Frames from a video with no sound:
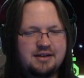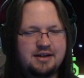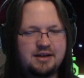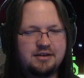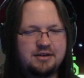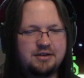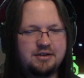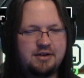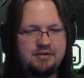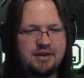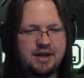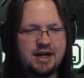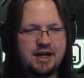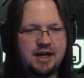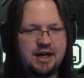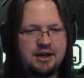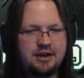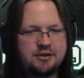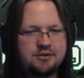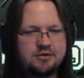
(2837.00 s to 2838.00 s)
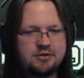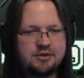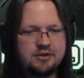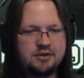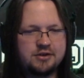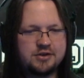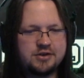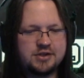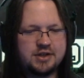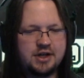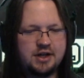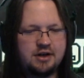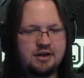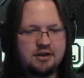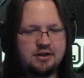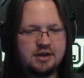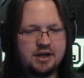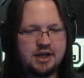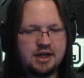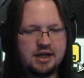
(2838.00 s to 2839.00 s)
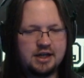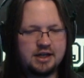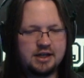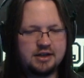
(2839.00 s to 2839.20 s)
Okay, I do have the Ion Intruder to sell, and I